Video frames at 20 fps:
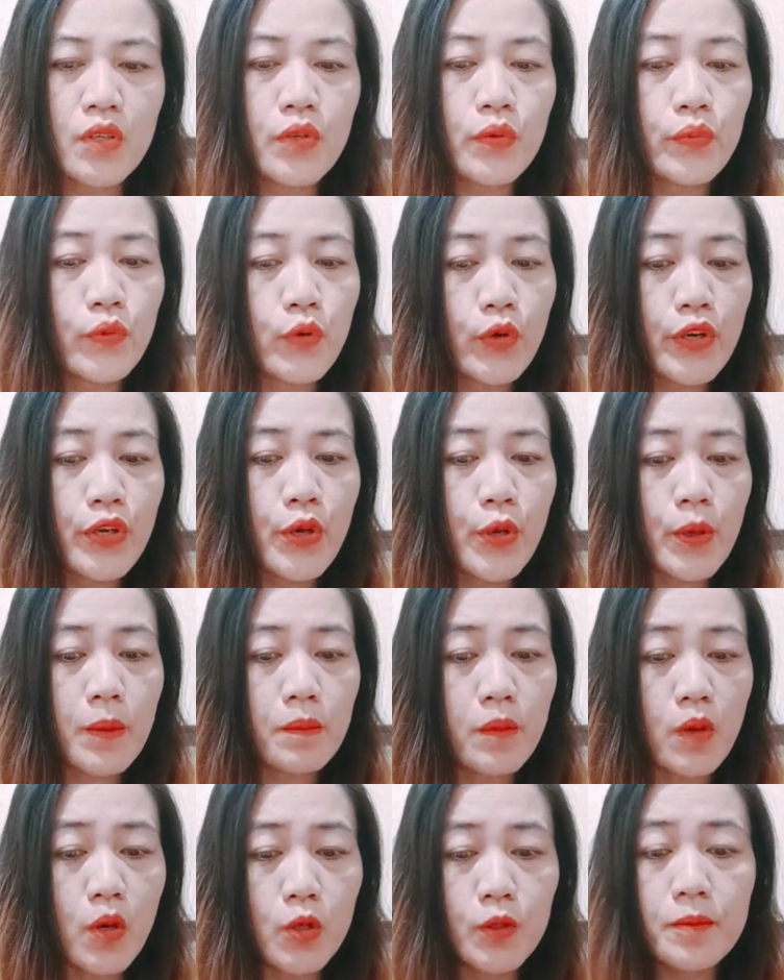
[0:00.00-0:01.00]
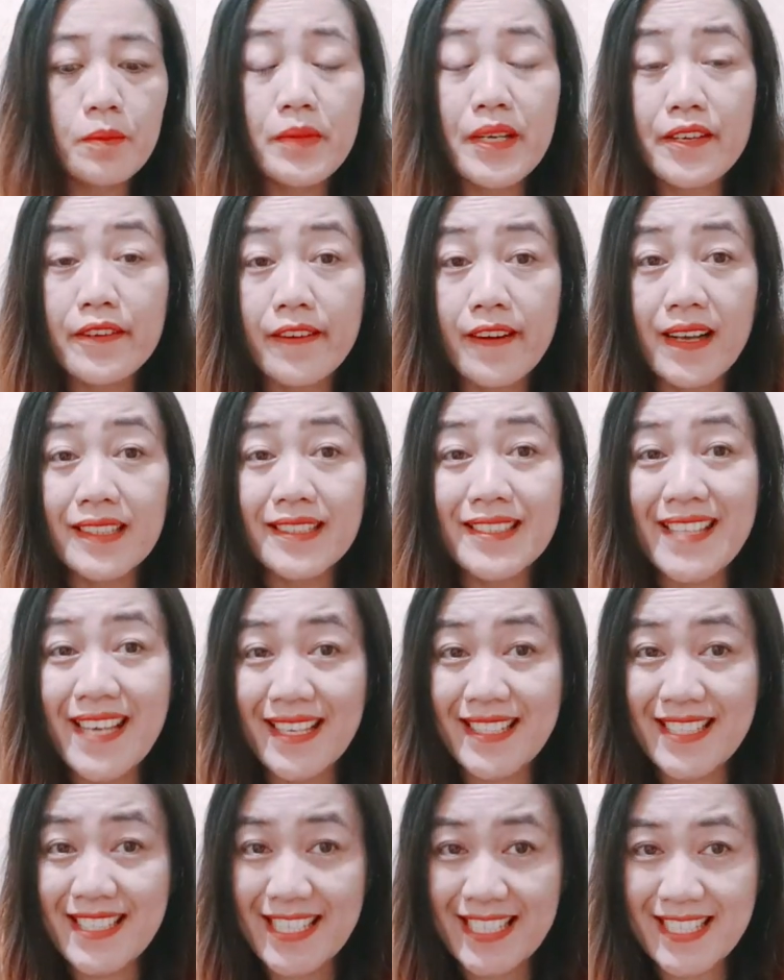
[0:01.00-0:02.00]
for your bone mineral
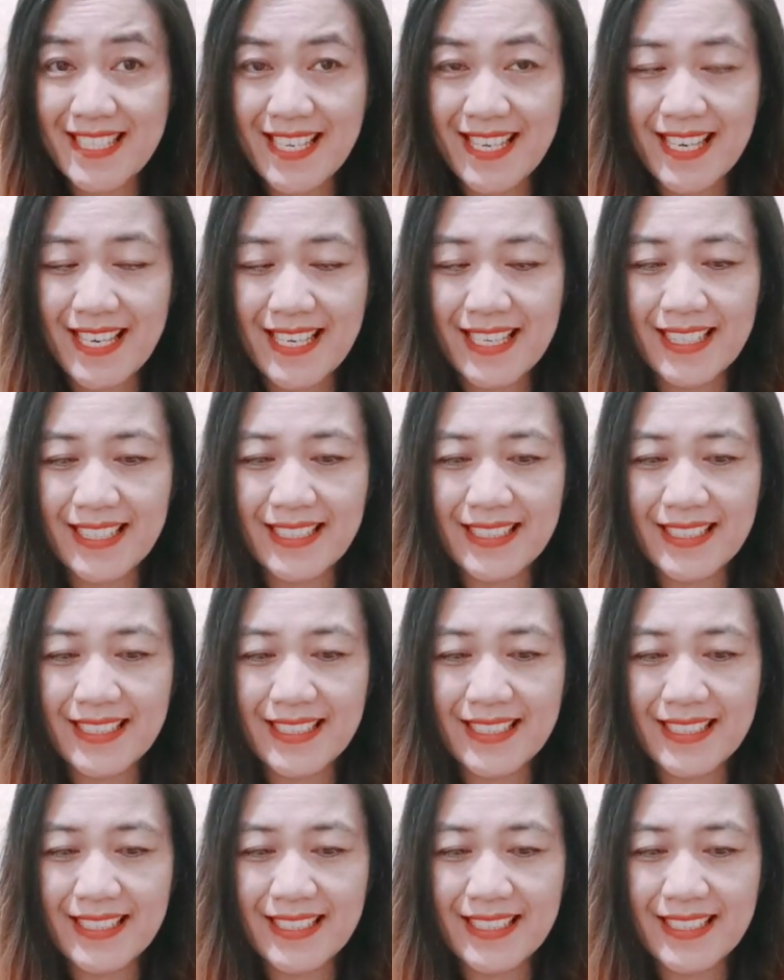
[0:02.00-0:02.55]
density.